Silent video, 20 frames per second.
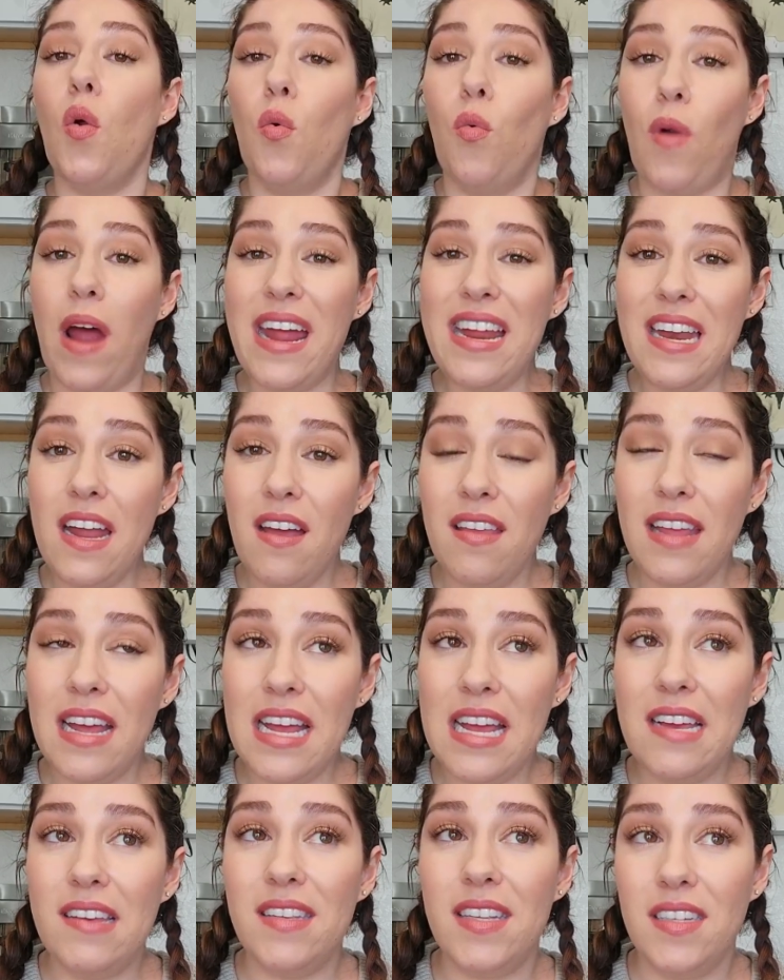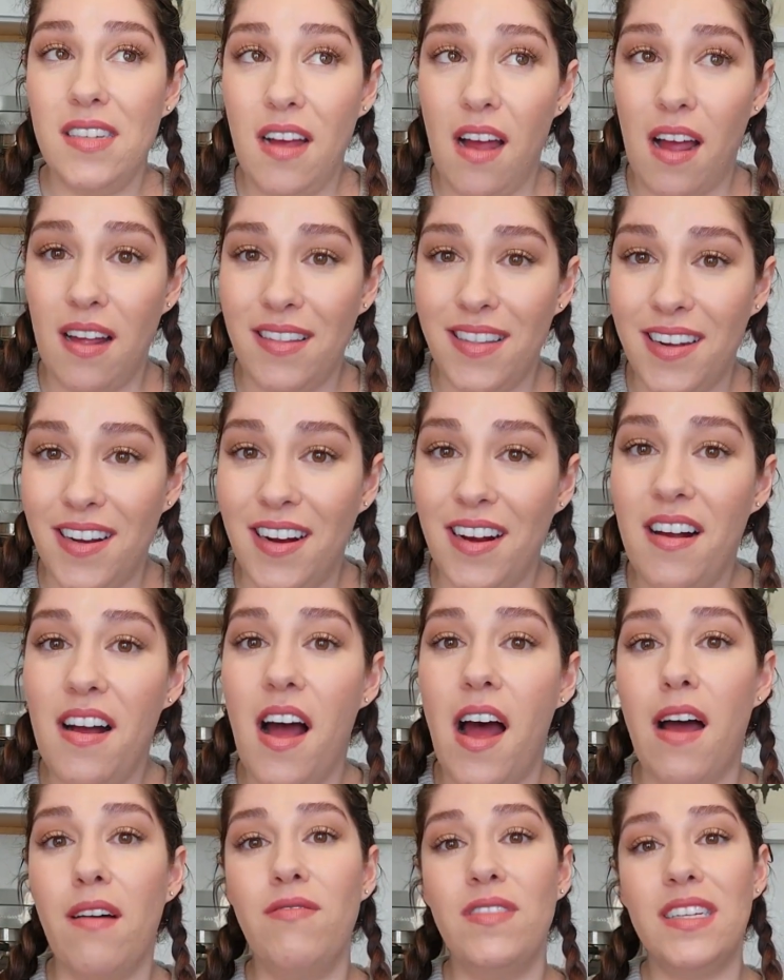right now that he is a toddler,
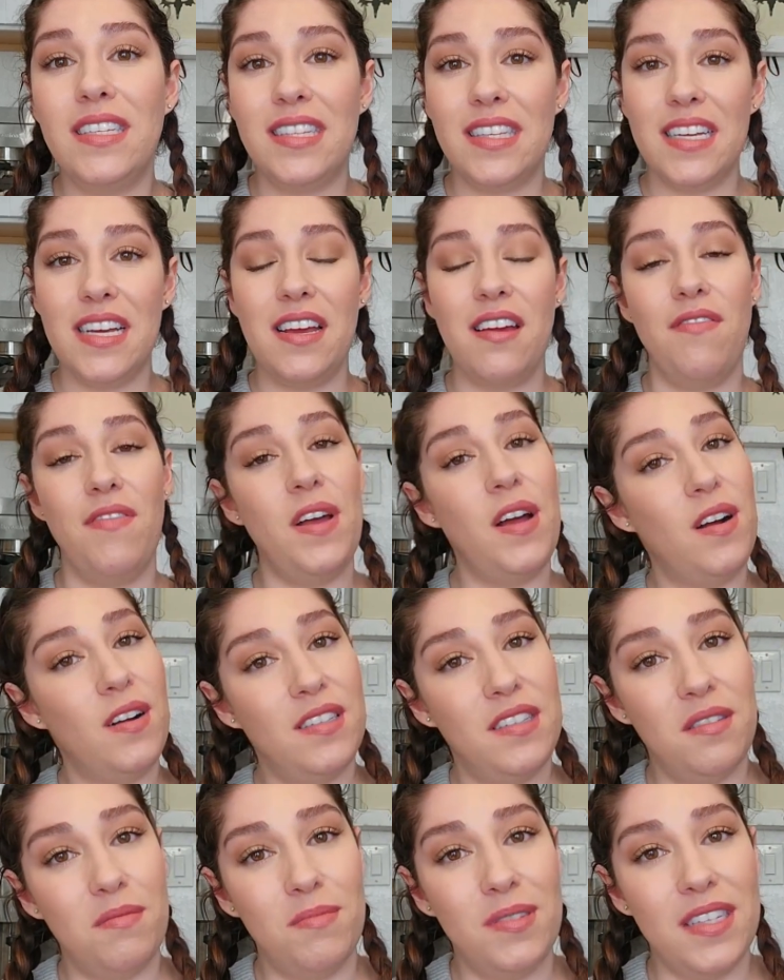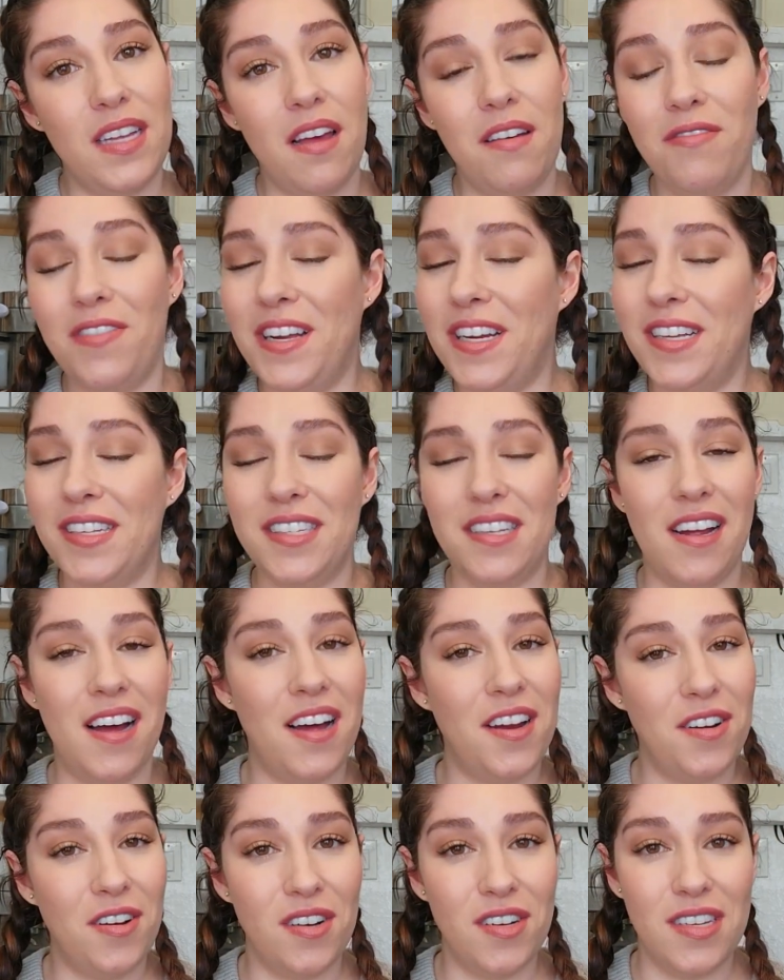obviously, if he hurts himself, he does not
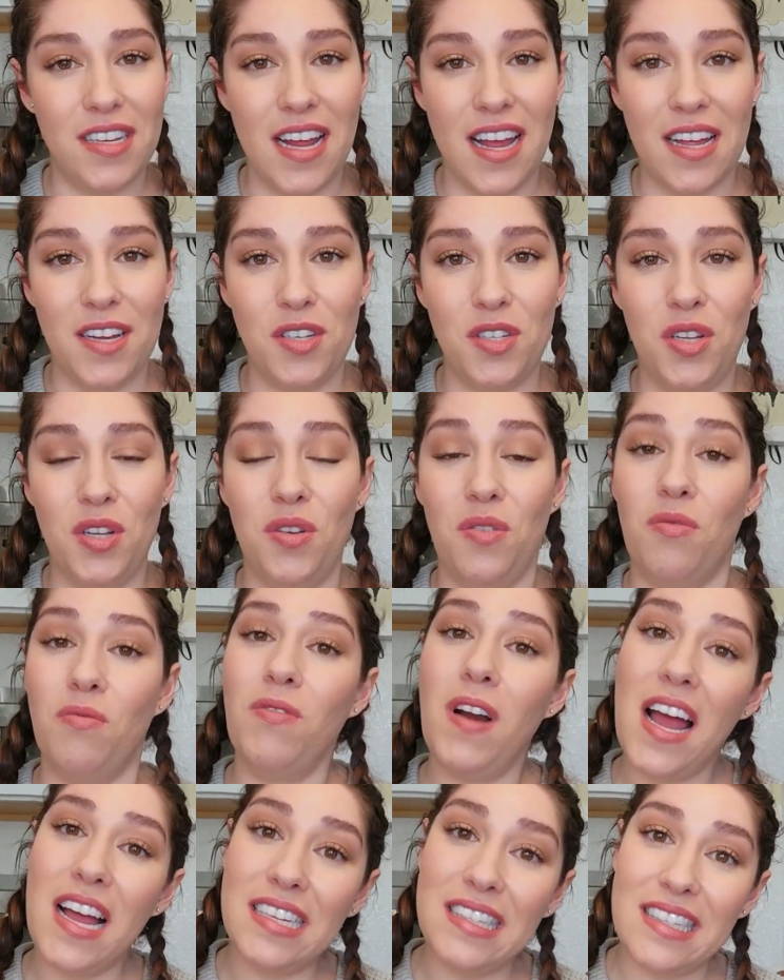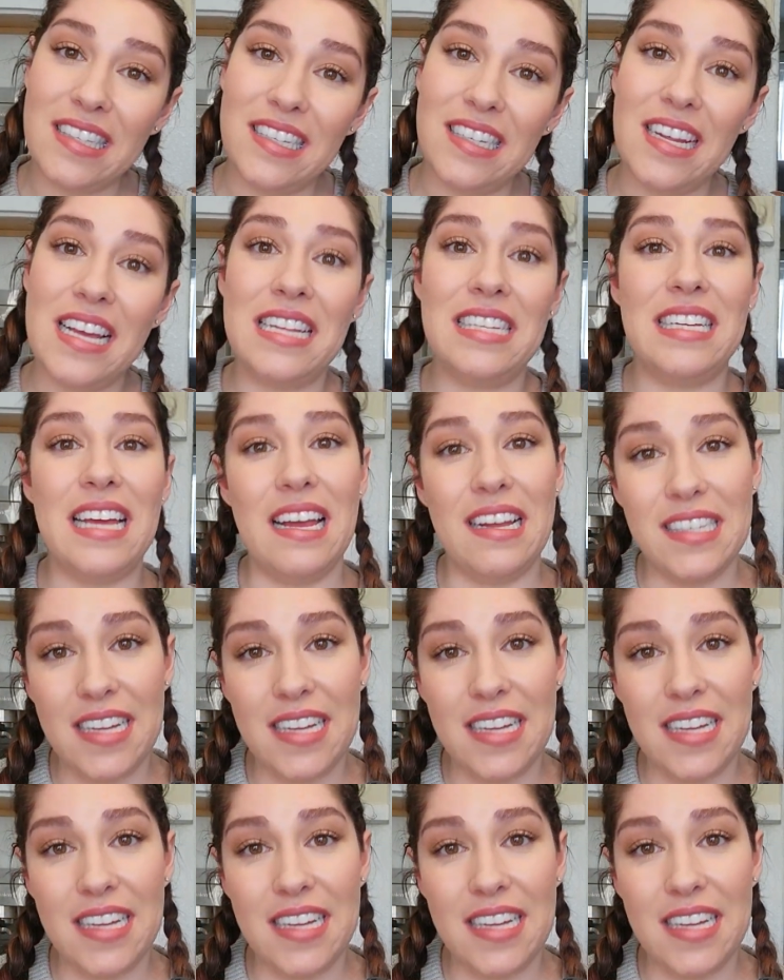understand to rest and take